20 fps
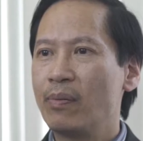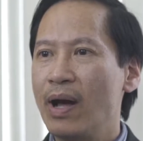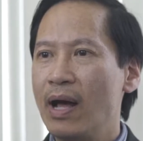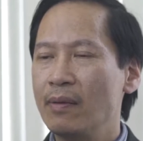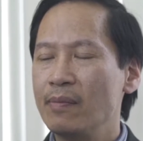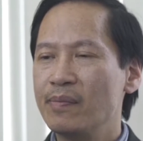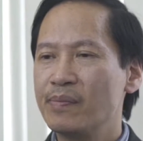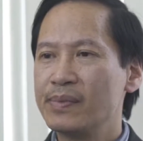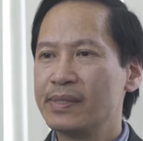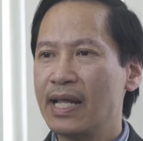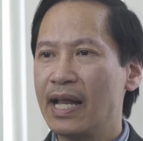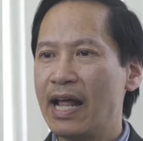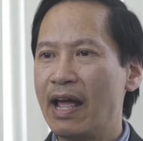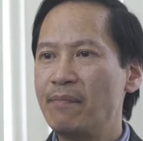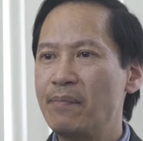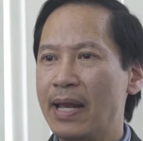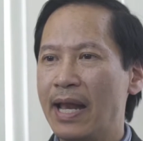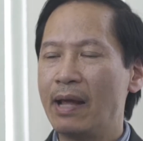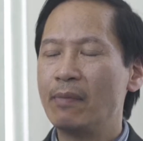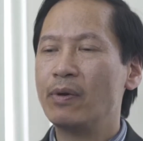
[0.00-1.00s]
problems, and
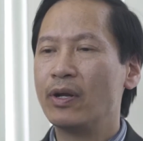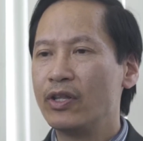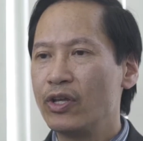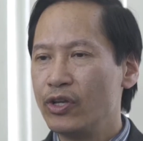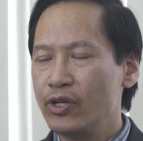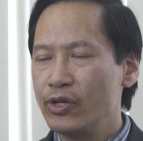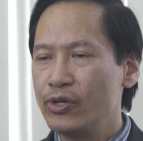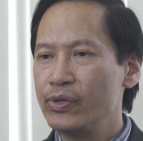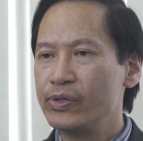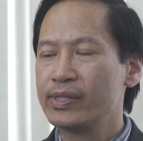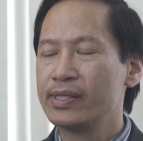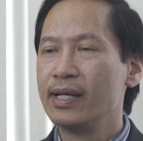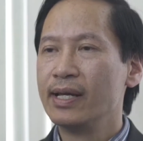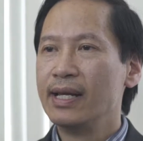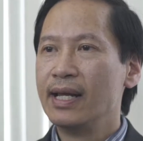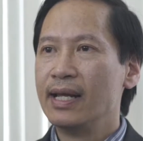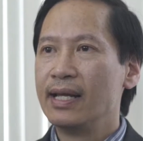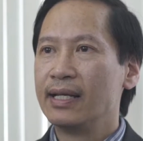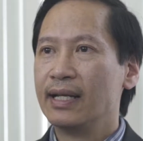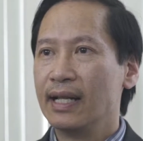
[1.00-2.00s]
I've been able to use
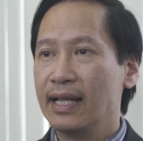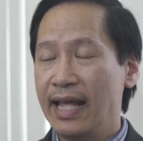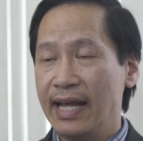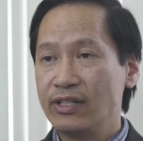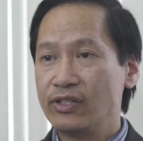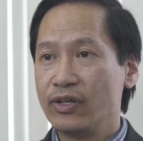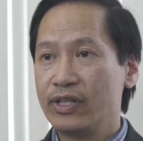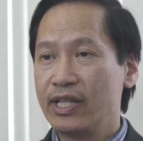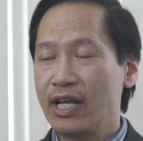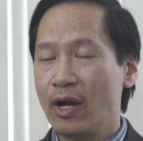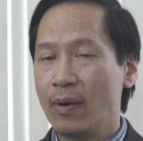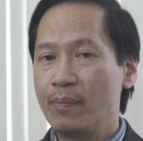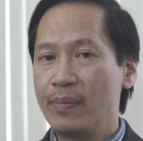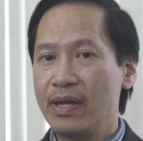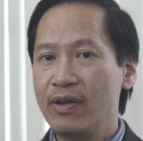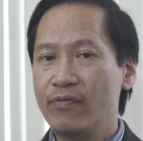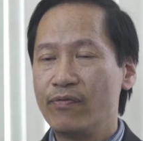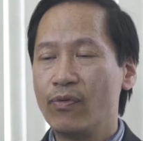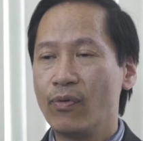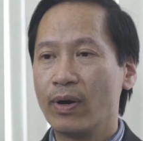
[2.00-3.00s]
the laser
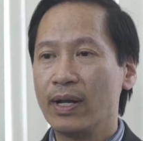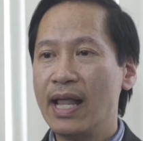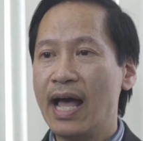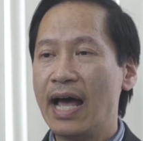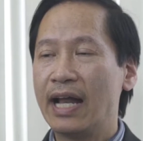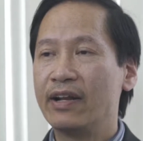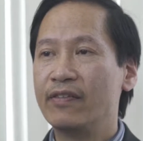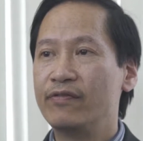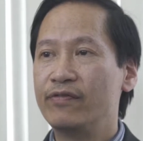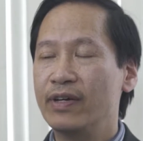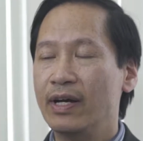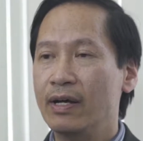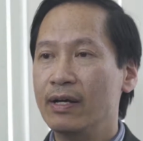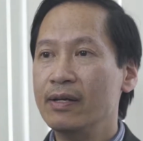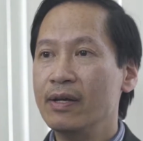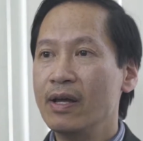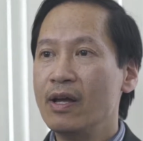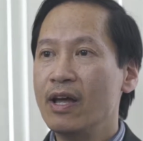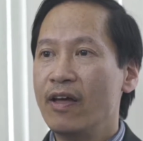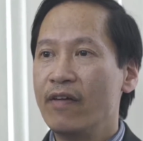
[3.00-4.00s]
therapy for a lot of
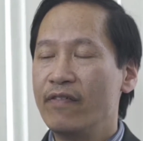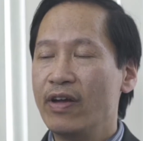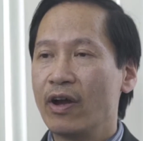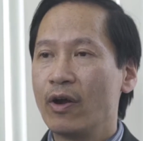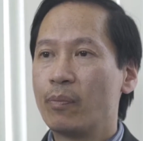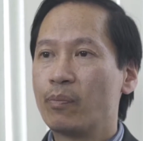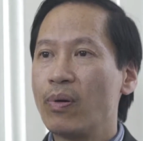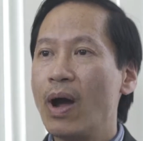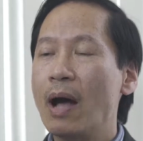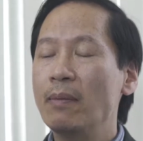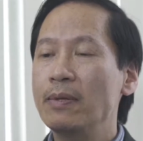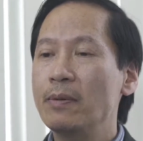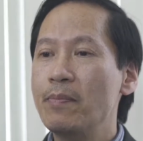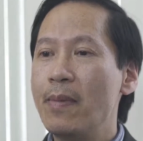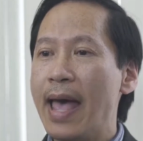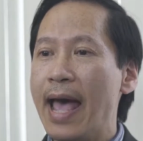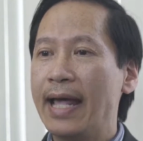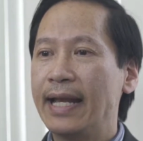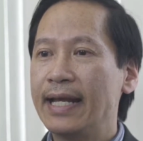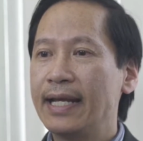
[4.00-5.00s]
very
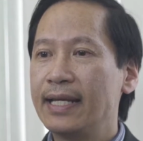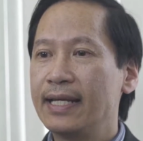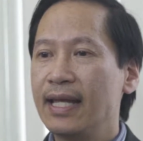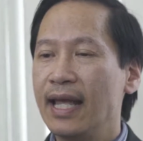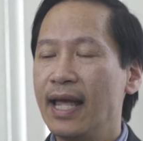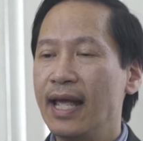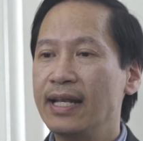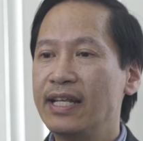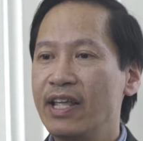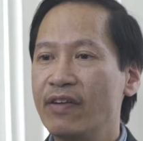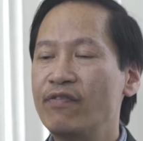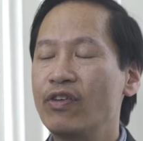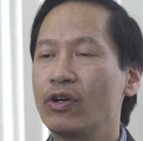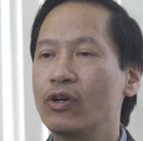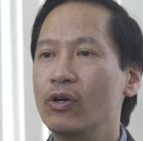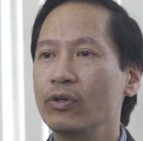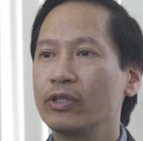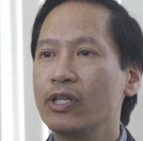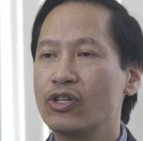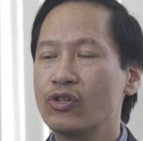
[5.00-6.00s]
problematic and
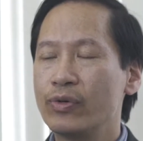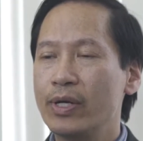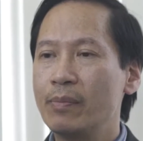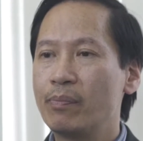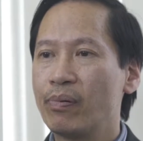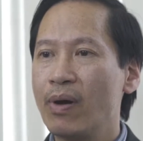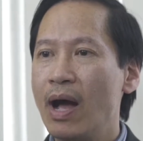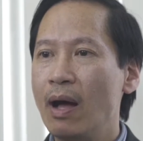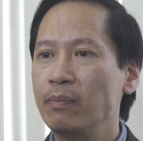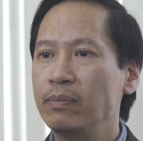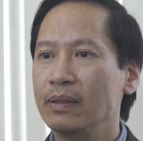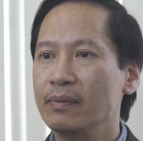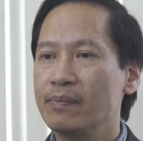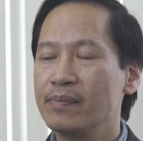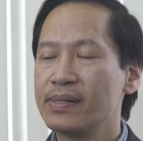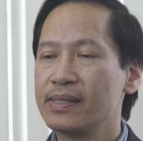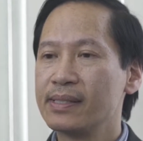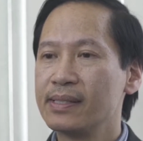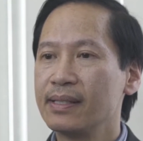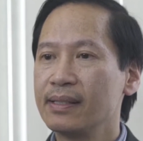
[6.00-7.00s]
difficult to treat problems.